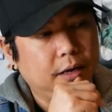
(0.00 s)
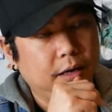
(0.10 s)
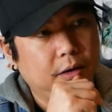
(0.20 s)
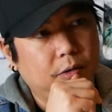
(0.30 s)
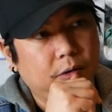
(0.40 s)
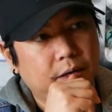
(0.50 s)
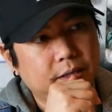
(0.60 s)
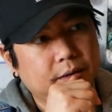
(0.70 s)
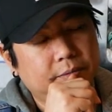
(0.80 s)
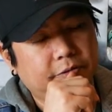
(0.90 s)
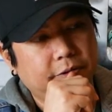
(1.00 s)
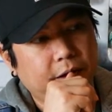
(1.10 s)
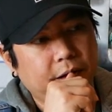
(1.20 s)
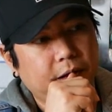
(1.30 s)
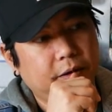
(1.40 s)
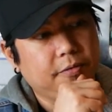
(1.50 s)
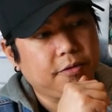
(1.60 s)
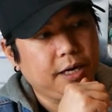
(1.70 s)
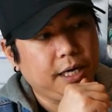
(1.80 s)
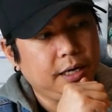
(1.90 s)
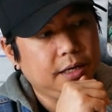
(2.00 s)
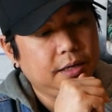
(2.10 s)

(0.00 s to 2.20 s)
EOS M3.